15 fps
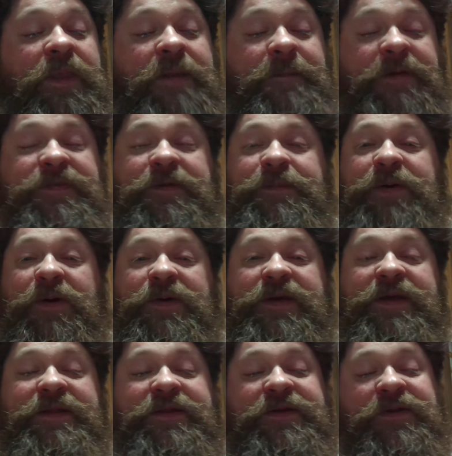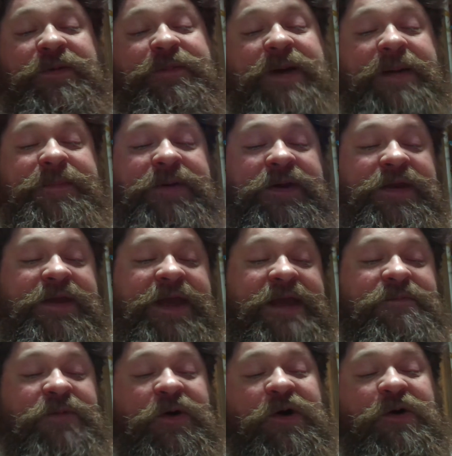But the poky little puppy
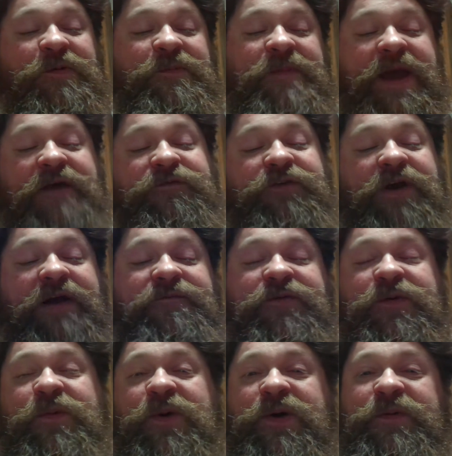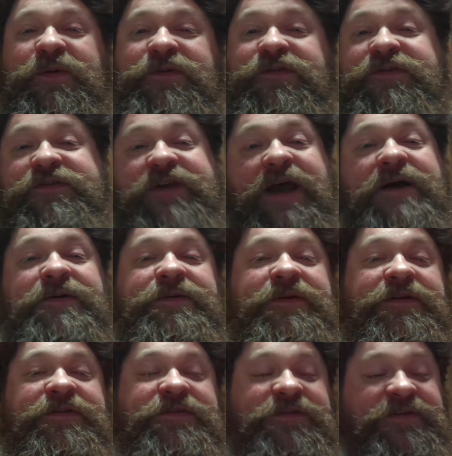came home after everyone was sound
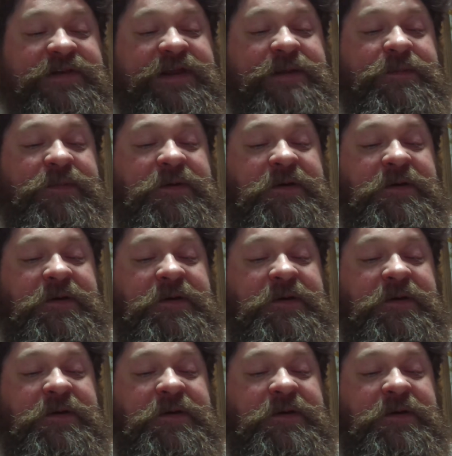asleep,